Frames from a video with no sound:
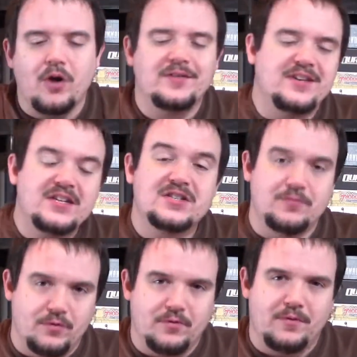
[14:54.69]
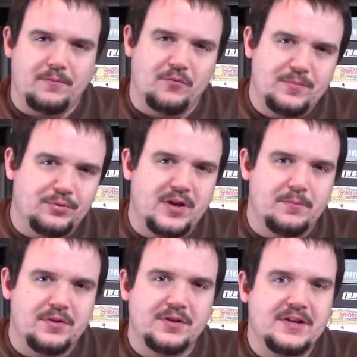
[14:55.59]
decent
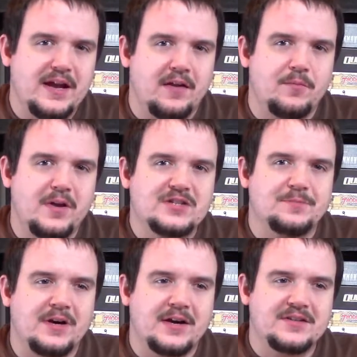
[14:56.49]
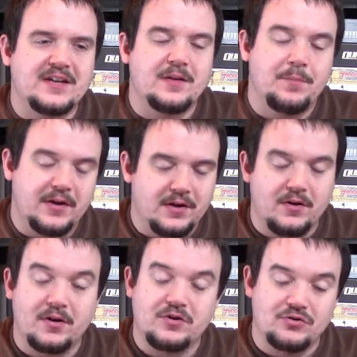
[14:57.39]
replayability out of the base box, and depending
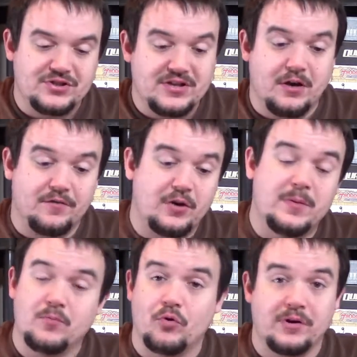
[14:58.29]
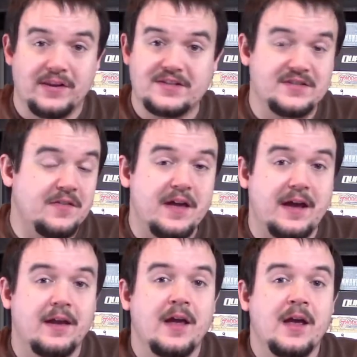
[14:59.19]
on yourself, could be more or less than
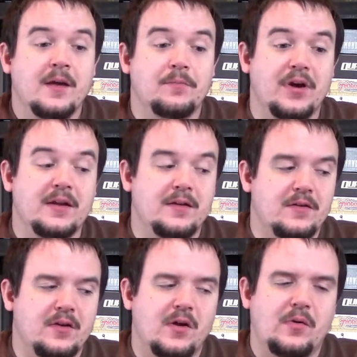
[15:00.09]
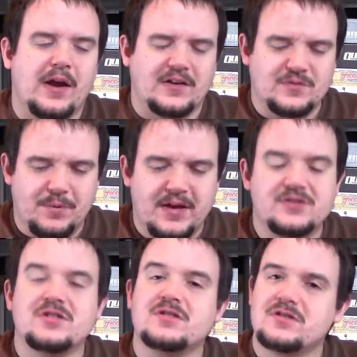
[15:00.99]
that. But
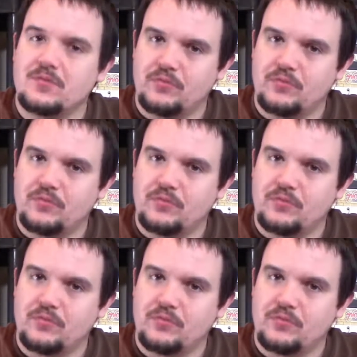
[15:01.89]
expansions